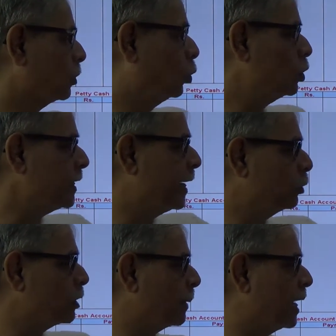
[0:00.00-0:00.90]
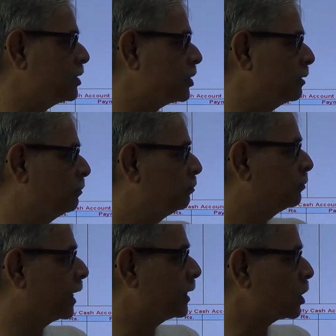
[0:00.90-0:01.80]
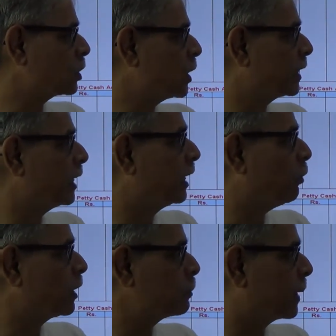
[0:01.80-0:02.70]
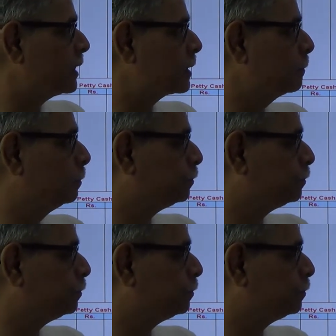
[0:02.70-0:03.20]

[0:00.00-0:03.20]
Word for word: goods sent to the branch, that is also at an invoice price